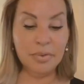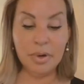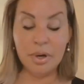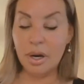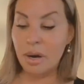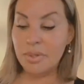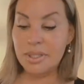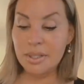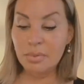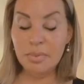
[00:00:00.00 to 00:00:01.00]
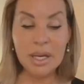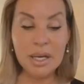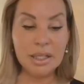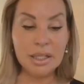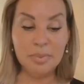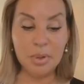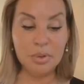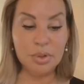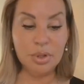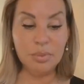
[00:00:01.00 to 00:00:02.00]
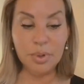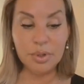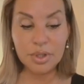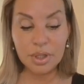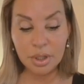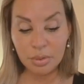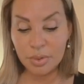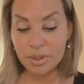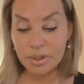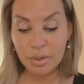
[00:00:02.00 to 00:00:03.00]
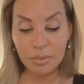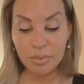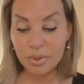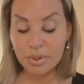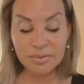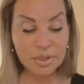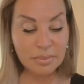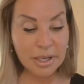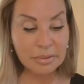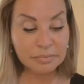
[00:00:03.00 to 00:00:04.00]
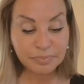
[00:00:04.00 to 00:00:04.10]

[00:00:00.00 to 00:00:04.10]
where I was still being exposed to the person who was so abusive to me.